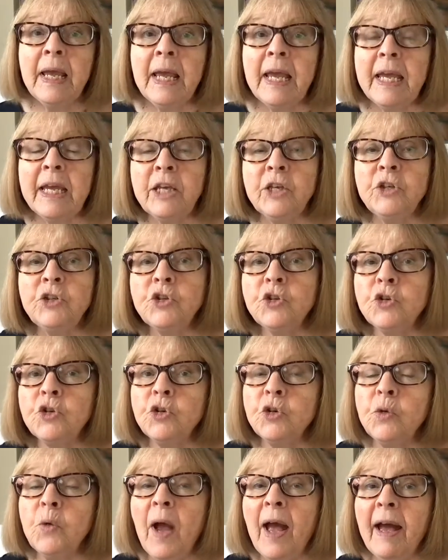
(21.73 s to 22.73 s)
is
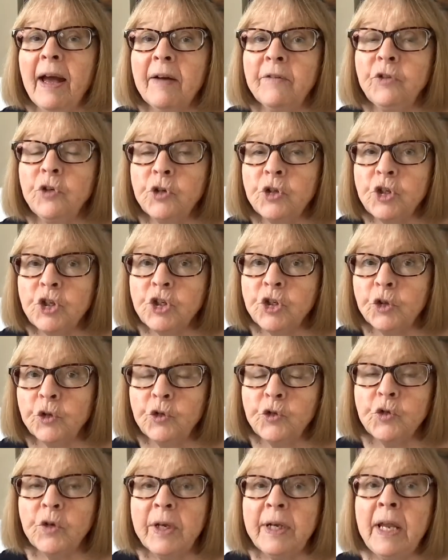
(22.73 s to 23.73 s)
to have your
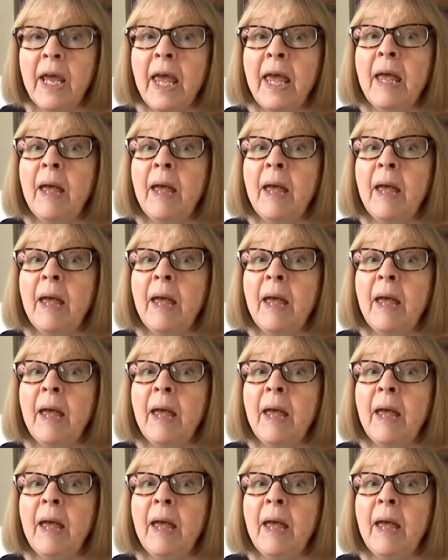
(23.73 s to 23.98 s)
children